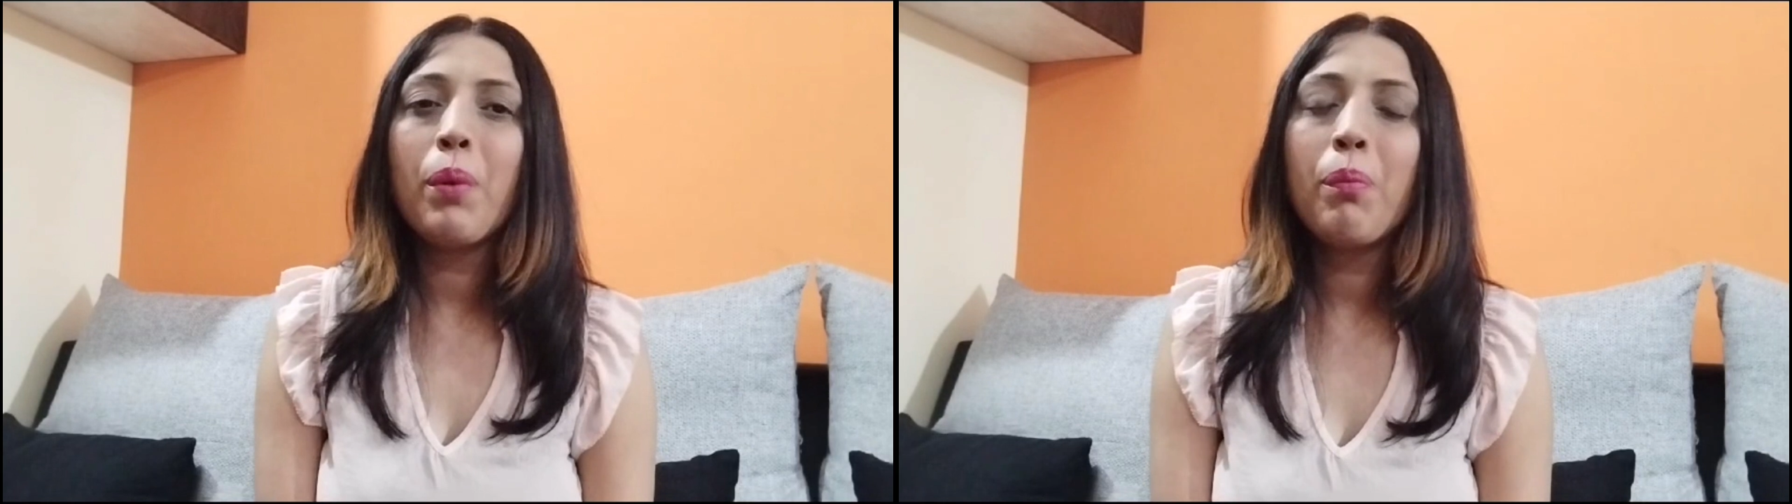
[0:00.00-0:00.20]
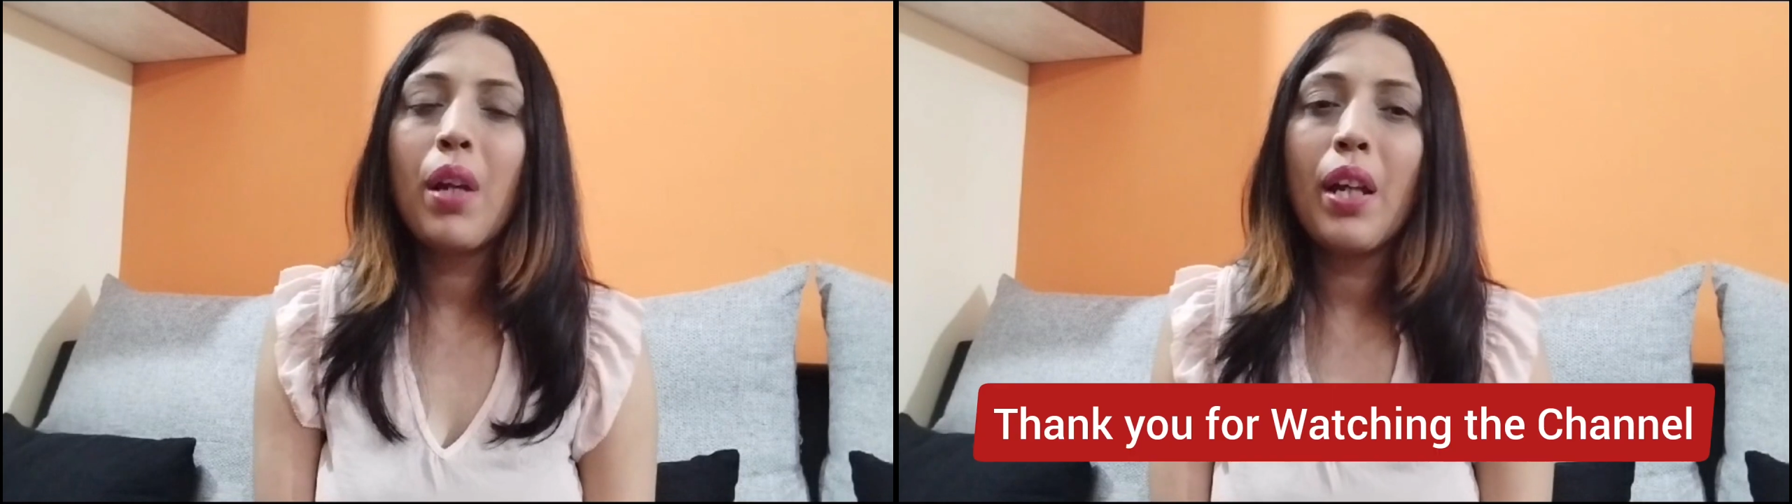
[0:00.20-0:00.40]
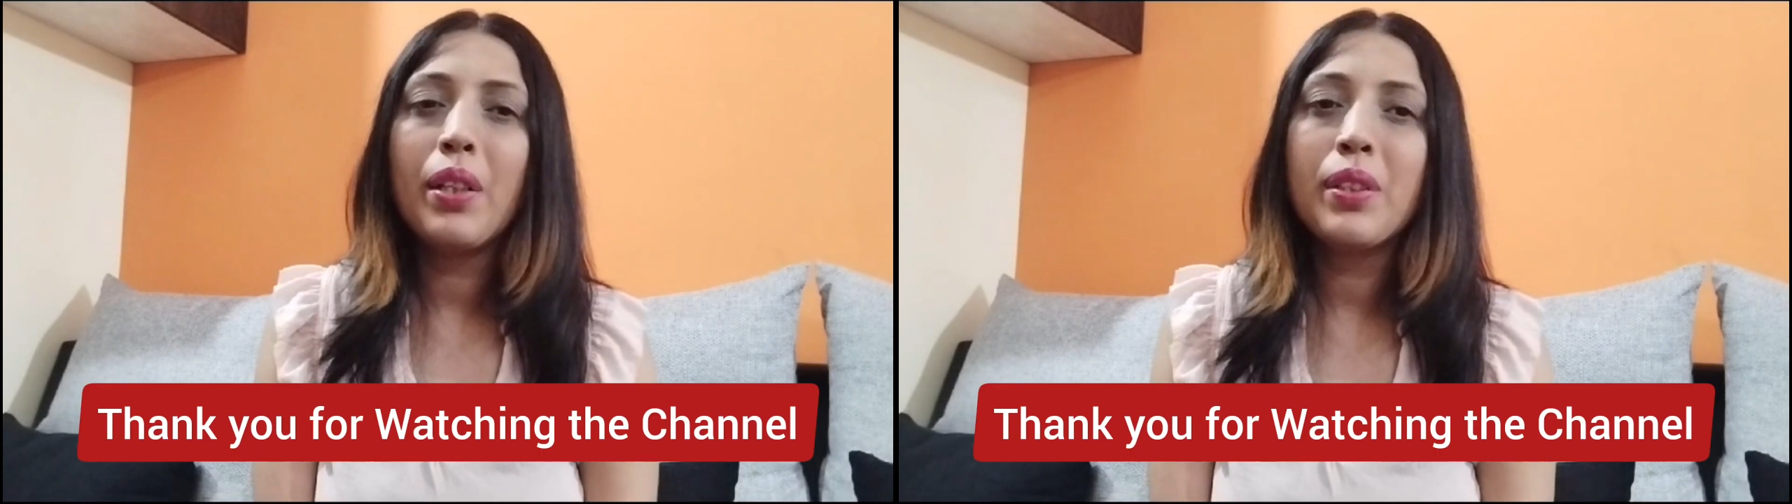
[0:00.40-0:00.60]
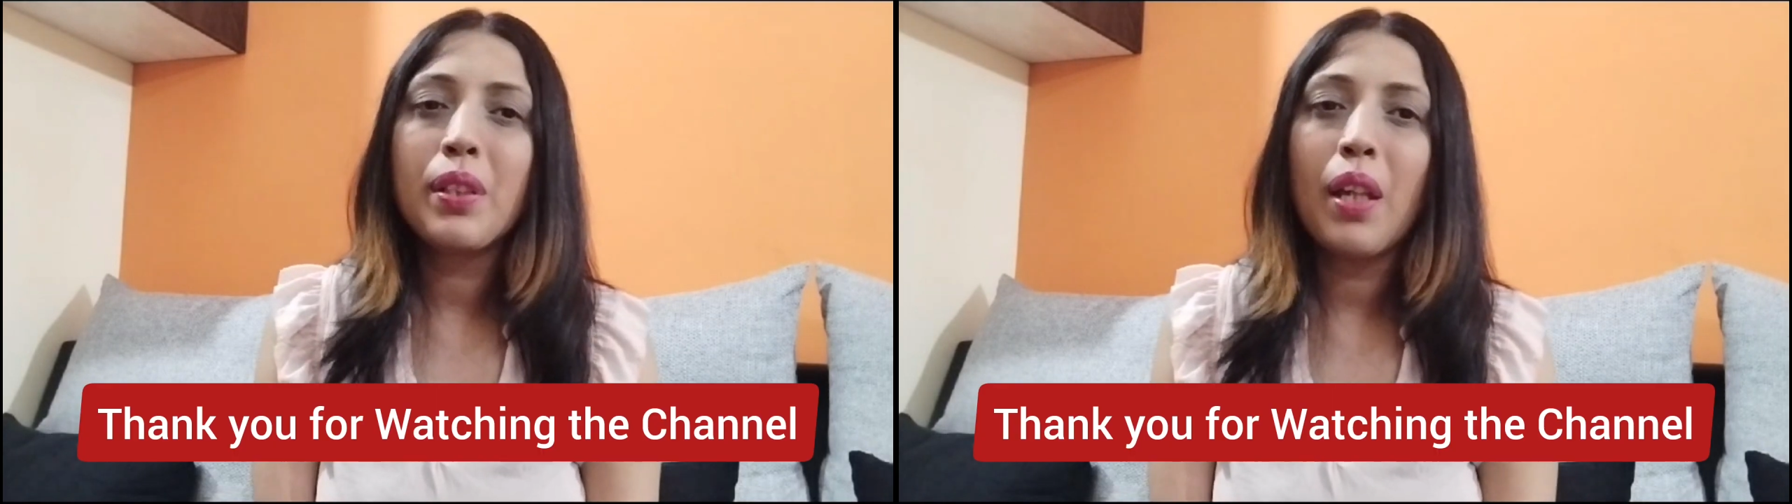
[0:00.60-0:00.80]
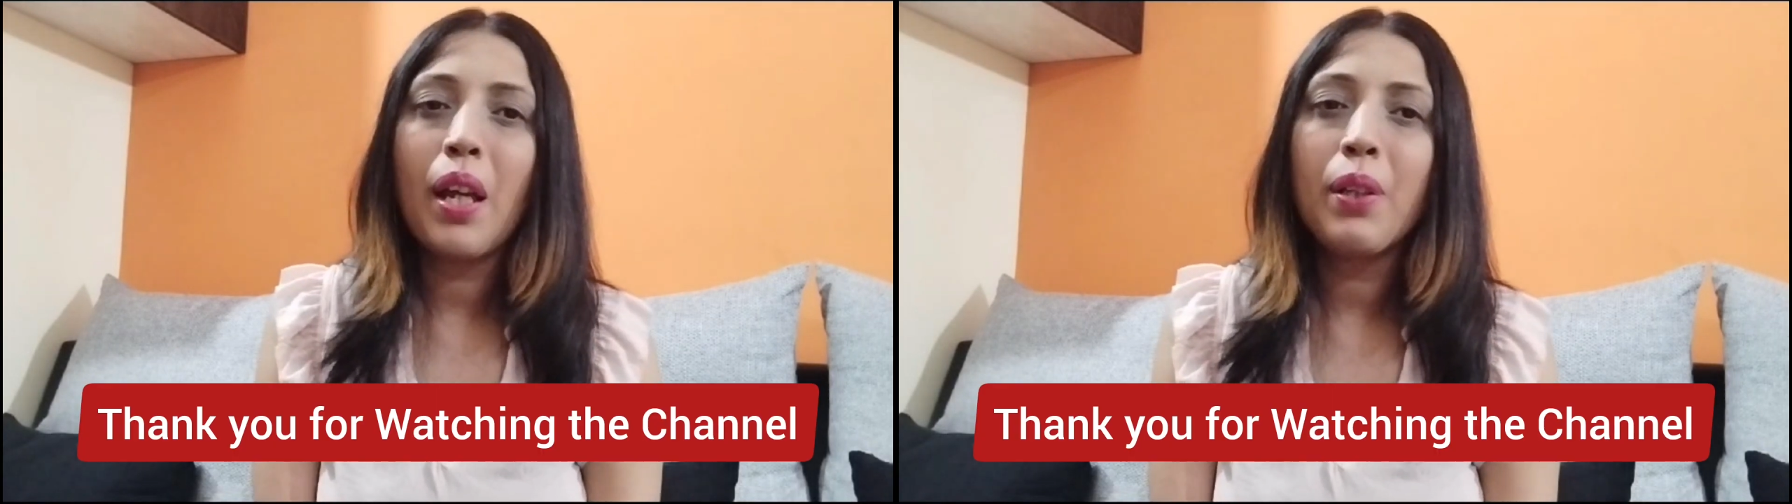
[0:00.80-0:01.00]
up guys
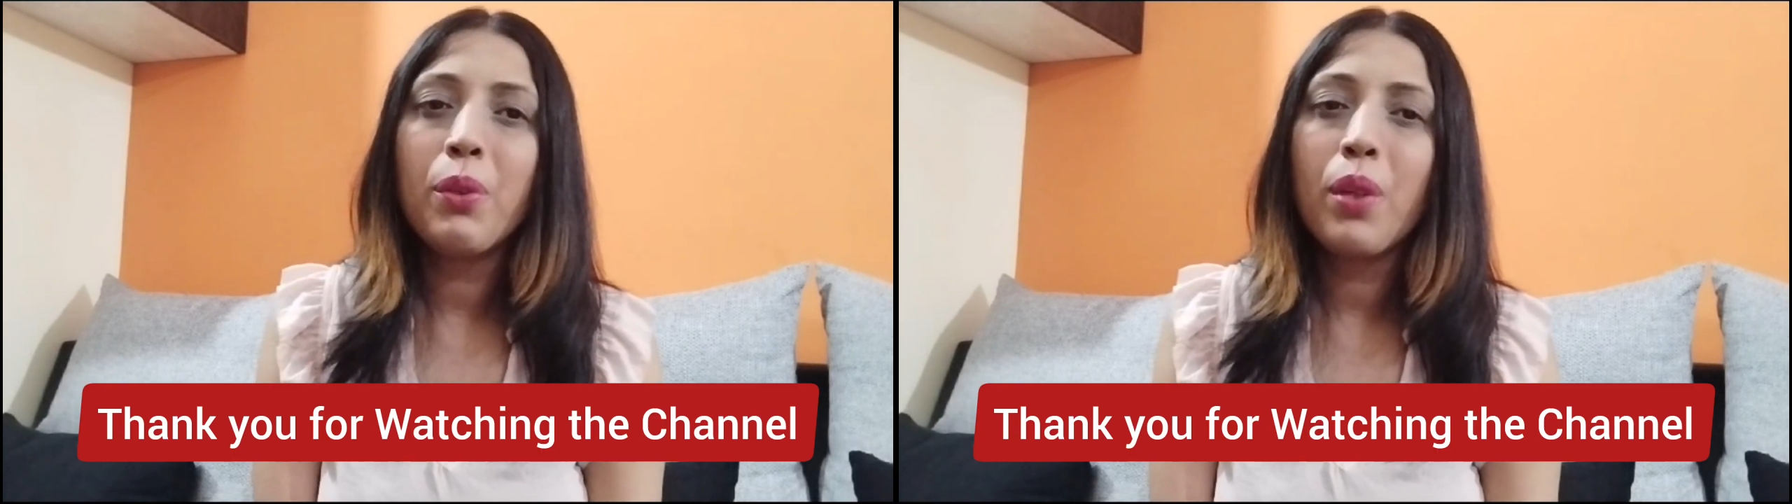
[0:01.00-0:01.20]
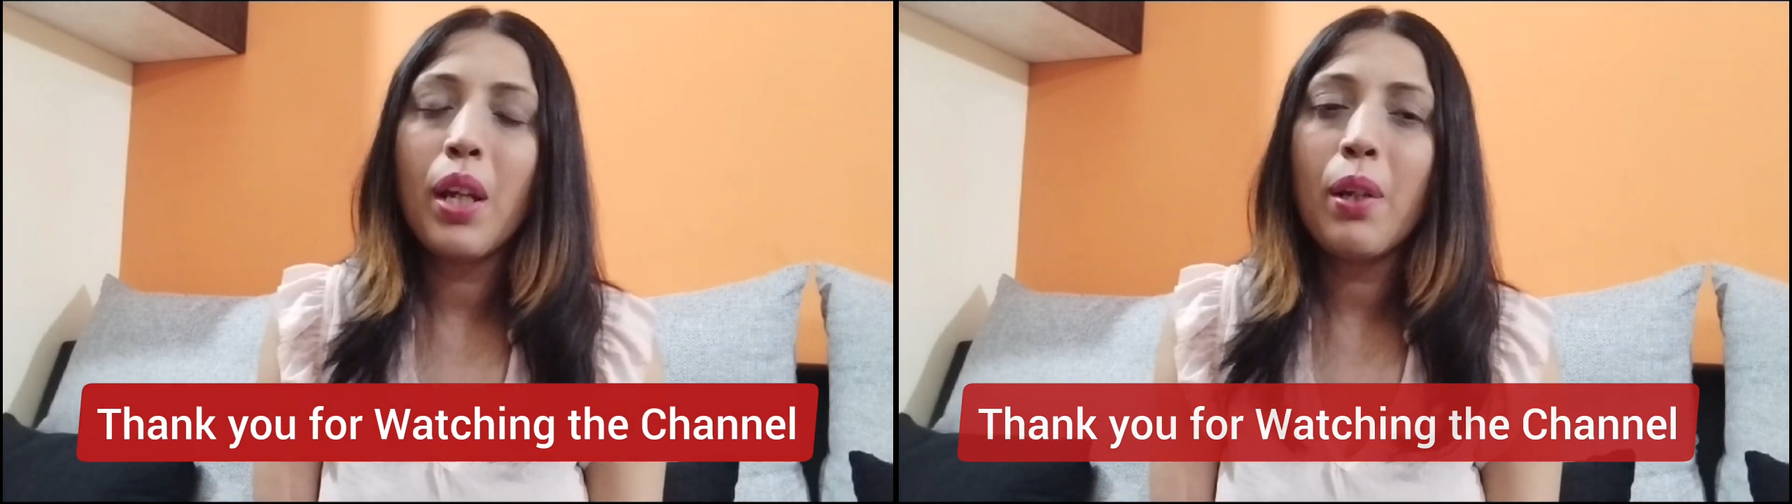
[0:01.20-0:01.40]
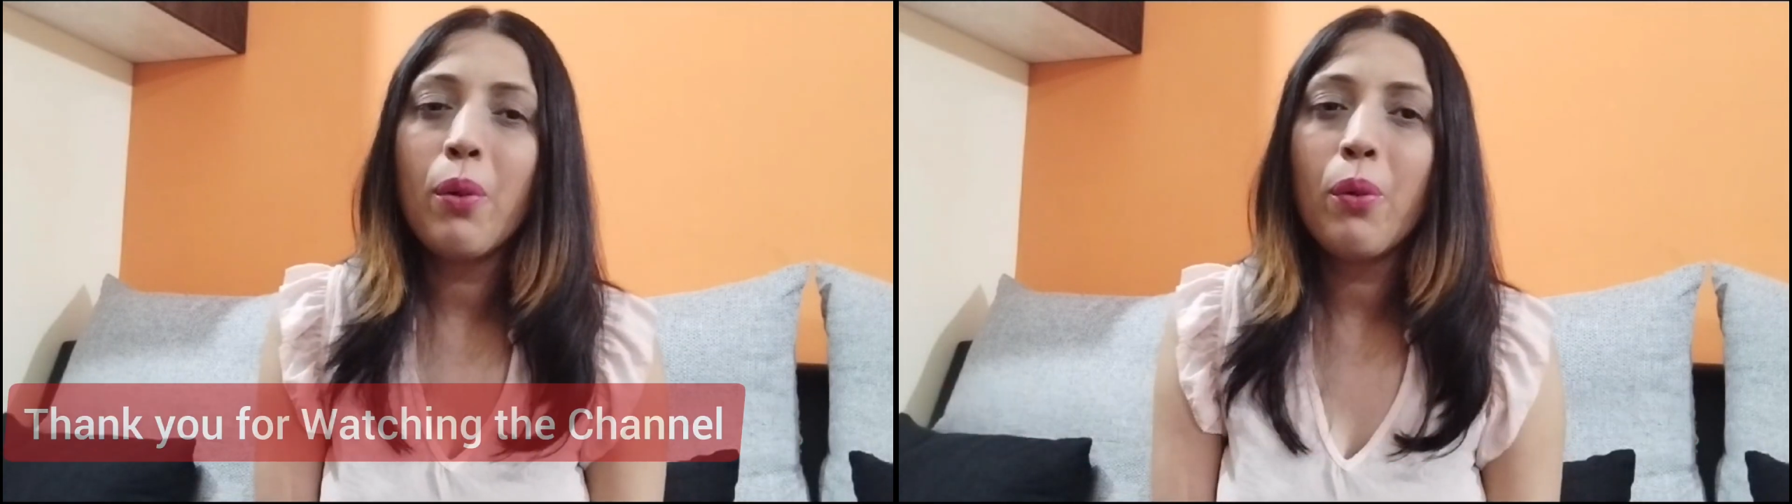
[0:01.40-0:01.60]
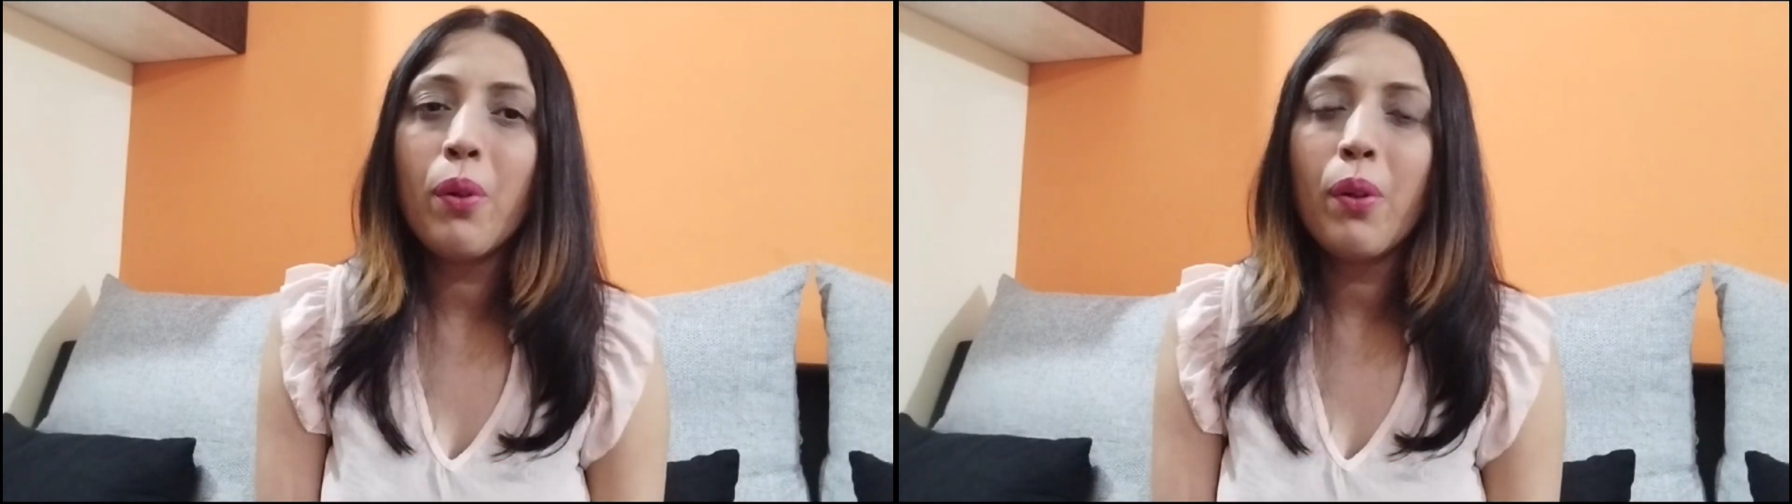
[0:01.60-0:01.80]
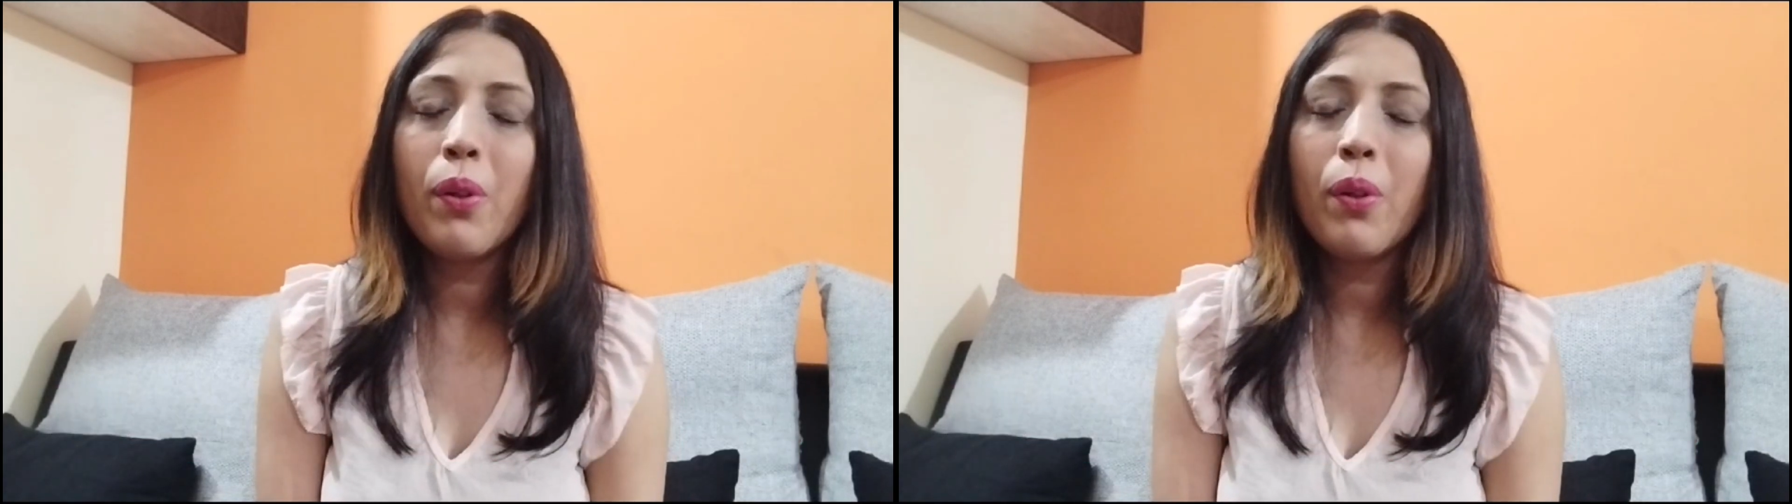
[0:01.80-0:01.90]
and you can low,